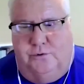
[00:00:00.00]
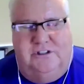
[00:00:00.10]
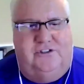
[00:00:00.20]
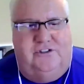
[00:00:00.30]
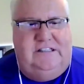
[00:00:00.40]

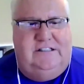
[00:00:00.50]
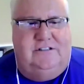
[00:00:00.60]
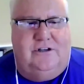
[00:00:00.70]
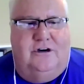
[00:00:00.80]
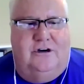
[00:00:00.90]
individual
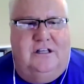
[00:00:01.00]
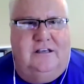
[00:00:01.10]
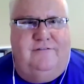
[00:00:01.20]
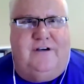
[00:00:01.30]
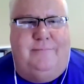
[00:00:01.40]
diseases
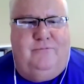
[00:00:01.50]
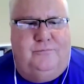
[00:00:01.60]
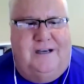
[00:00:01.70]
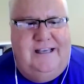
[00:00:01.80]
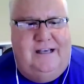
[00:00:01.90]
are, like
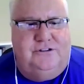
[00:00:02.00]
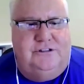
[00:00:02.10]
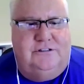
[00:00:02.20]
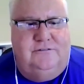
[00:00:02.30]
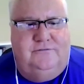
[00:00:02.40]

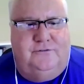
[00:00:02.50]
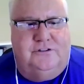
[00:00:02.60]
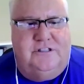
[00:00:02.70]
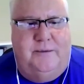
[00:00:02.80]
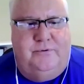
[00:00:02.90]

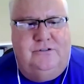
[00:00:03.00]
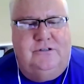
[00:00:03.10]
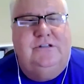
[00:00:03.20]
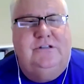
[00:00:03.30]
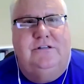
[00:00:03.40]
fibromyalgia, for
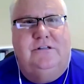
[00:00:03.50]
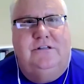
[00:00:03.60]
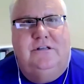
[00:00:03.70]
example?